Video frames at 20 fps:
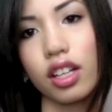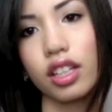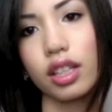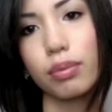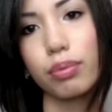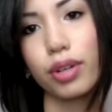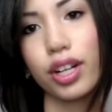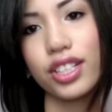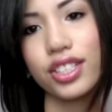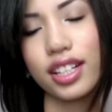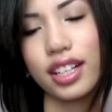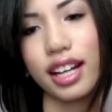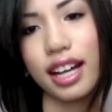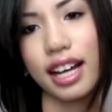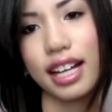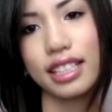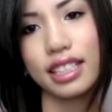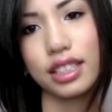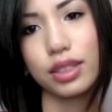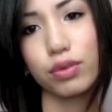The brush that it
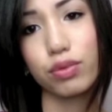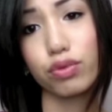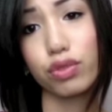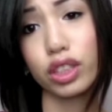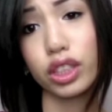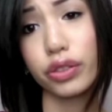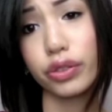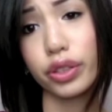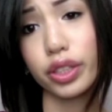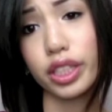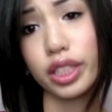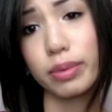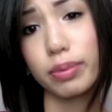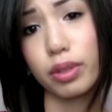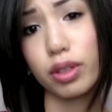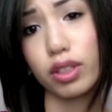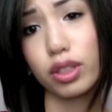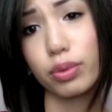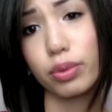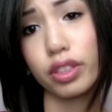has is really, really
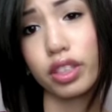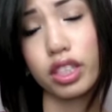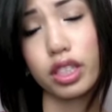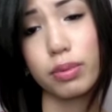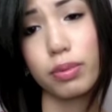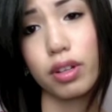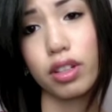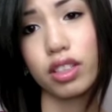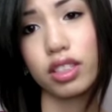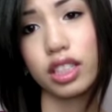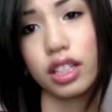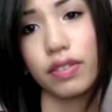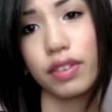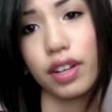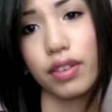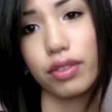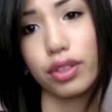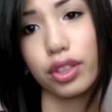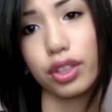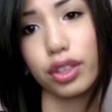small. It's one of the smallest I've ever